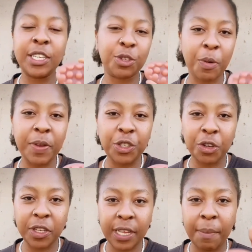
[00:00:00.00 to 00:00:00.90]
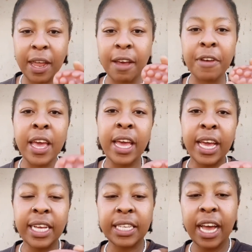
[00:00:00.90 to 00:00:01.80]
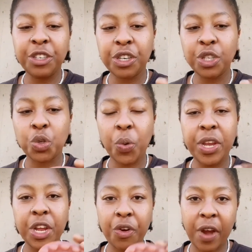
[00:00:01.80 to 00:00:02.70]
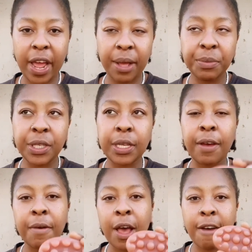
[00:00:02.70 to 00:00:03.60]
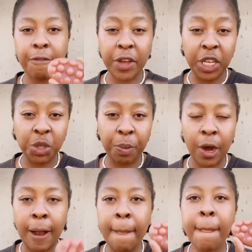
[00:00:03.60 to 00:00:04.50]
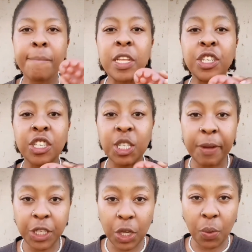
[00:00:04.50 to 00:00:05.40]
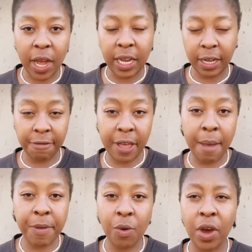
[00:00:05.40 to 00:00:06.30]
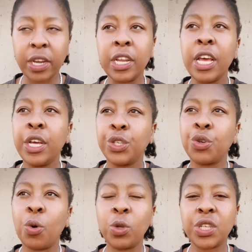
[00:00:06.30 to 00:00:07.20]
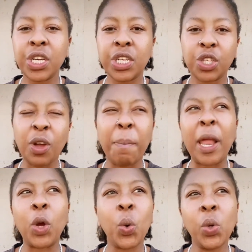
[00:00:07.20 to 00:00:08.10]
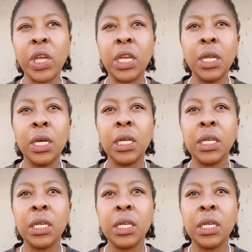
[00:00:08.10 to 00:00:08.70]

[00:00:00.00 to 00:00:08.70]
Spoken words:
So please show us some love. It's 120 grams for each bar. And then she has a special one, her VIP one. She calls it, it's not Black Queen.